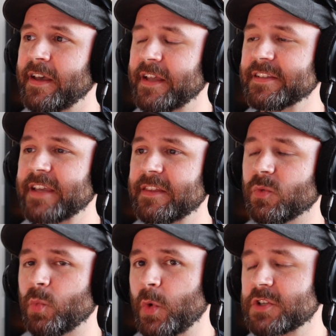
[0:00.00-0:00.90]
and say
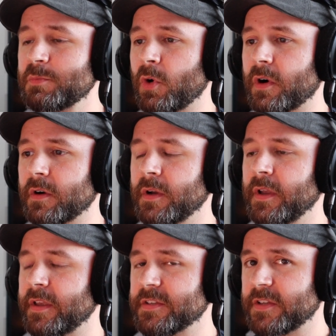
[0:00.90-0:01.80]
that Witchmore
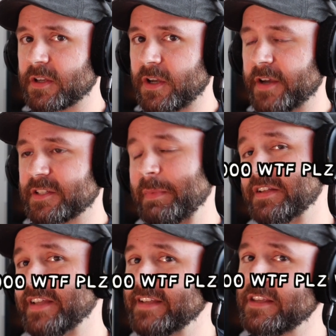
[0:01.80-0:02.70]
is going to cost
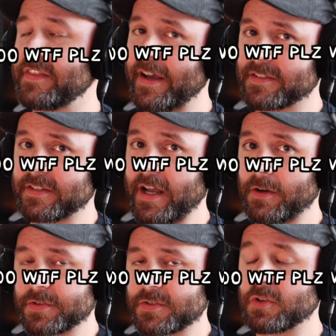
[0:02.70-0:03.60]
about
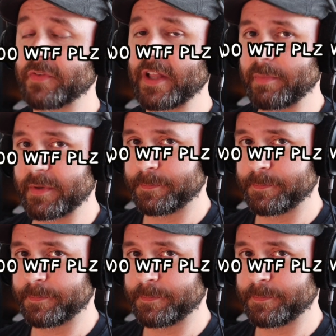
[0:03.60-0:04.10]
$90,000 to develop.